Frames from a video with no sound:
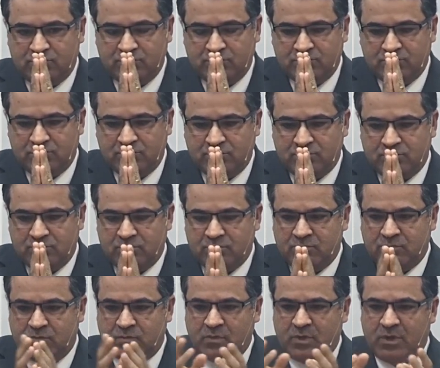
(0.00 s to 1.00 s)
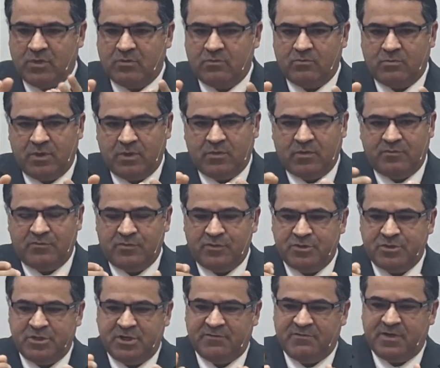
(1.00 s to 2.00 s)
What is the name of the fruit?
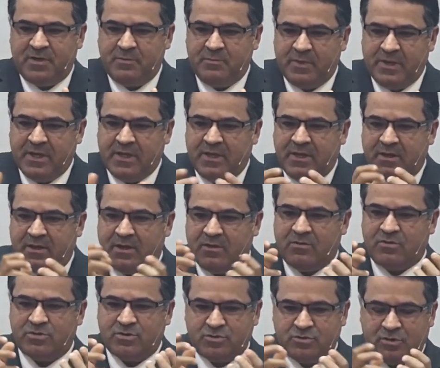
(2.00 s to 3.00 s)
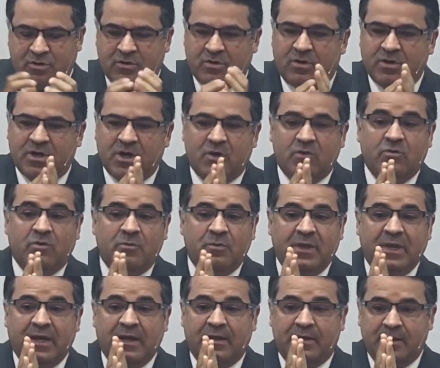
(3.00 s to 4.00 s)
It was a, a red fruit.
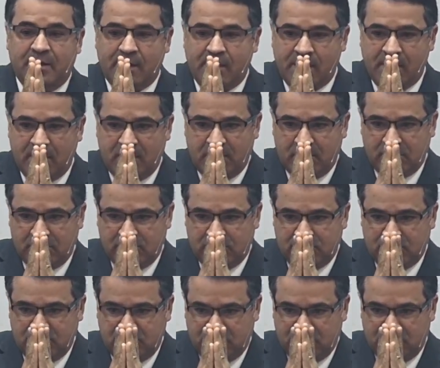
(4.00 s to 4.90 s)
What is the name of the fruit?